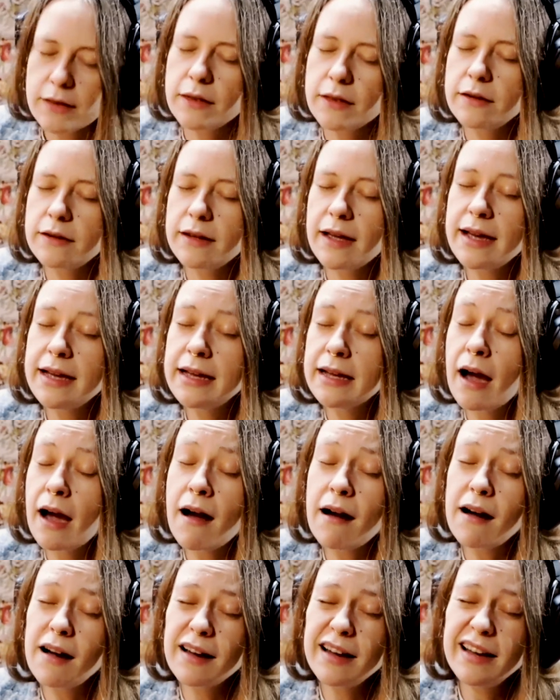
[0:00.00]
The day
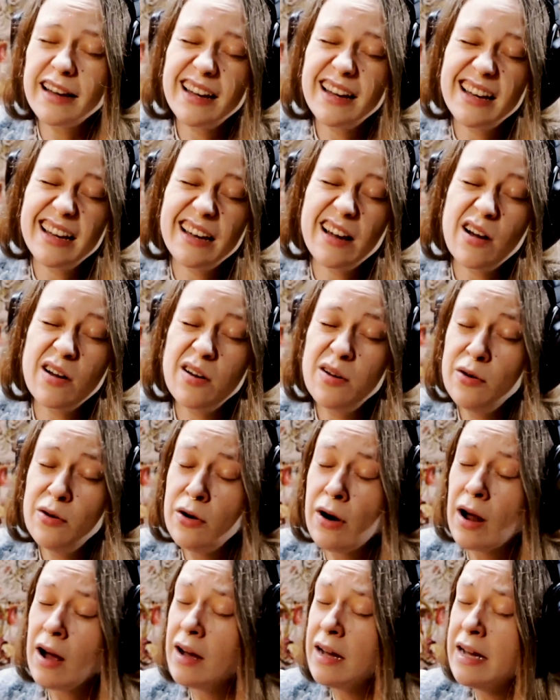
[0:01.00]
I
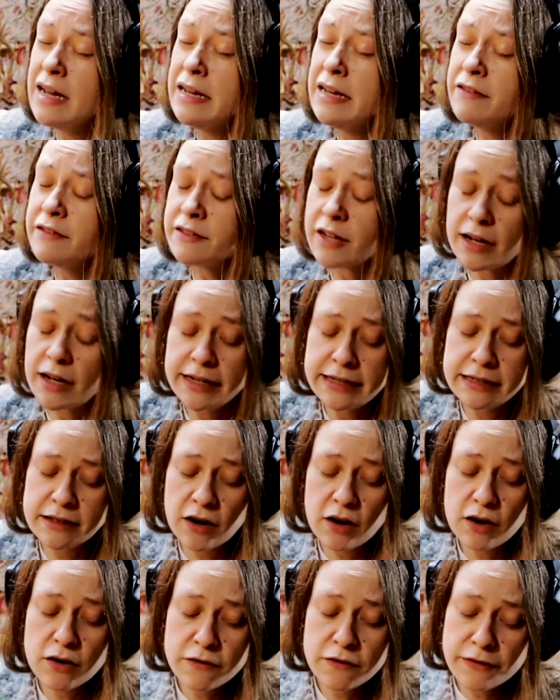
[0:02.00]
arrived, I
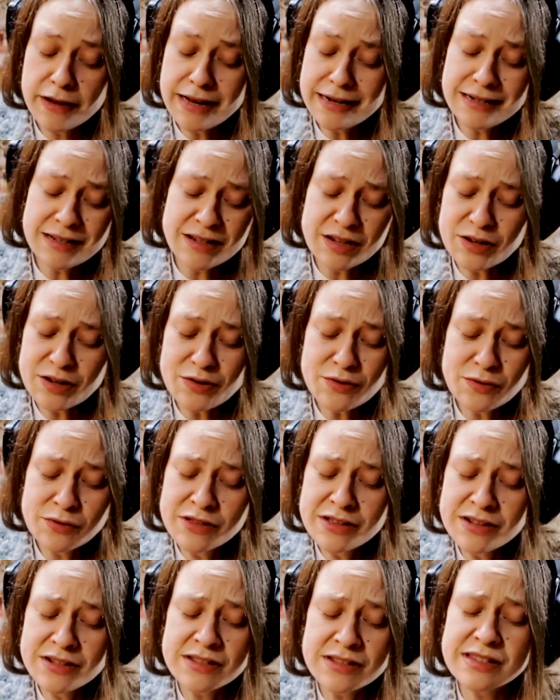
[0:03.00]
dove into
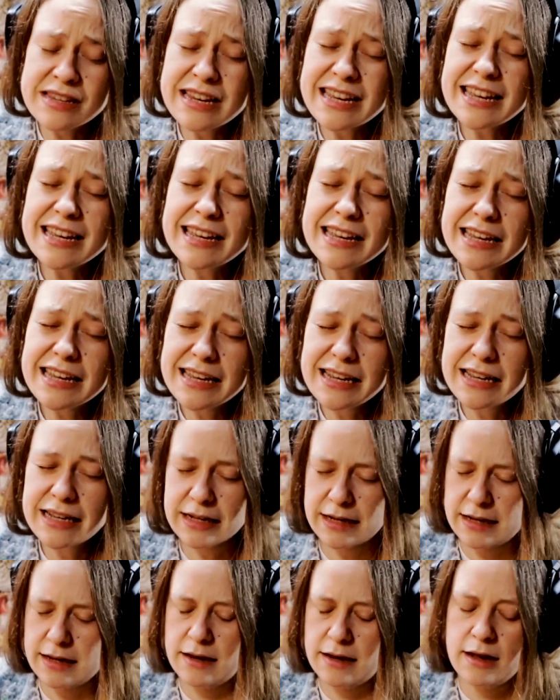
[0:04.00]
the sea
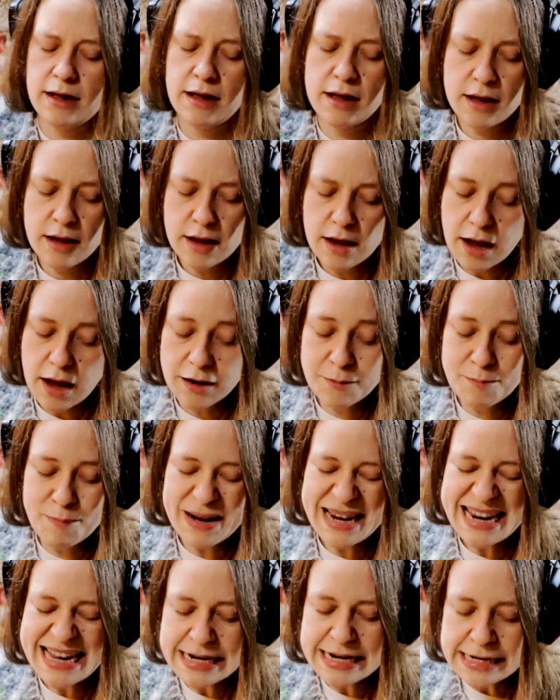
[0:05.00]
and
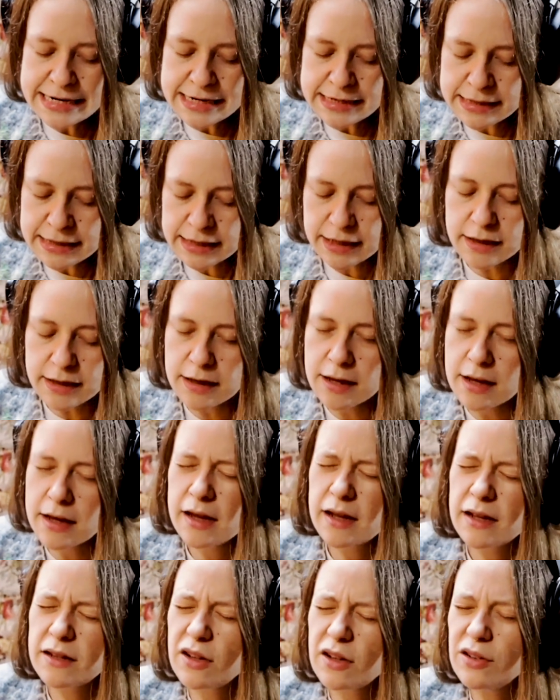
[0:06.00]
pleaded,
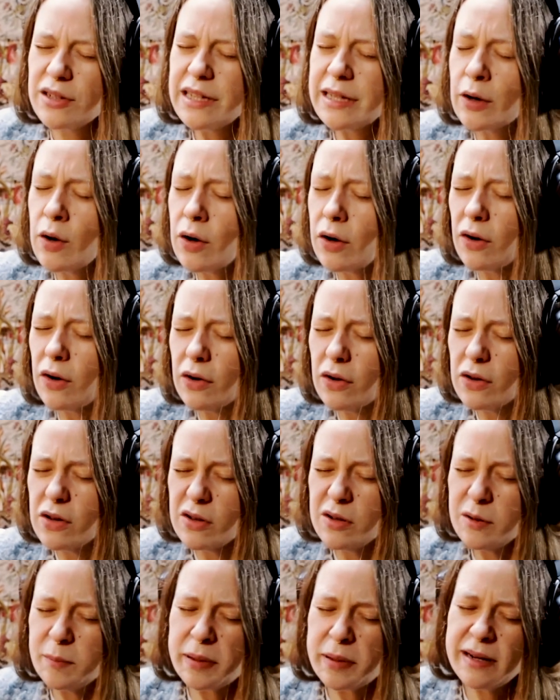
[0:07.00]
Donegal,
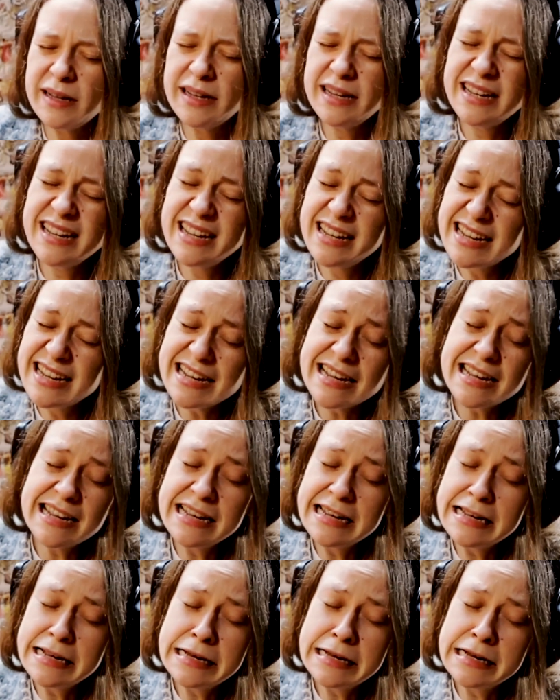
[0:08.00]

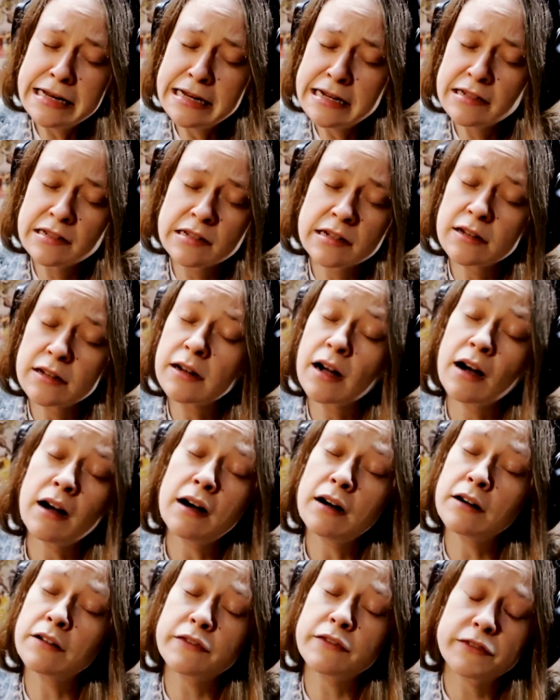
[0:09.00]
please look
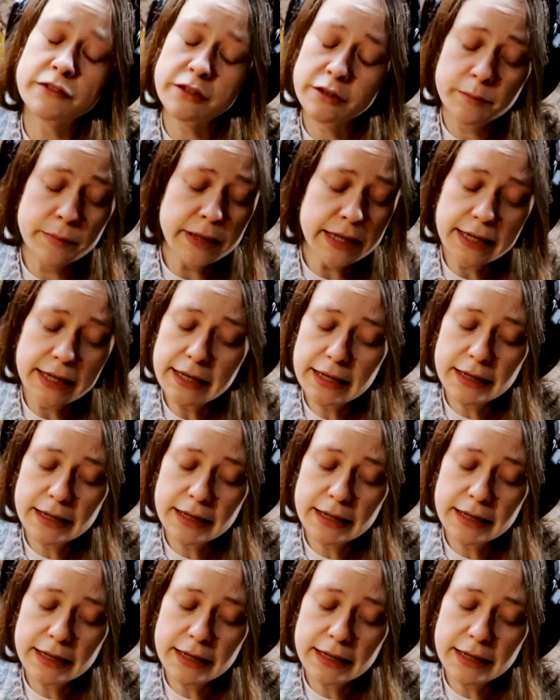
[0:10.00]
after me.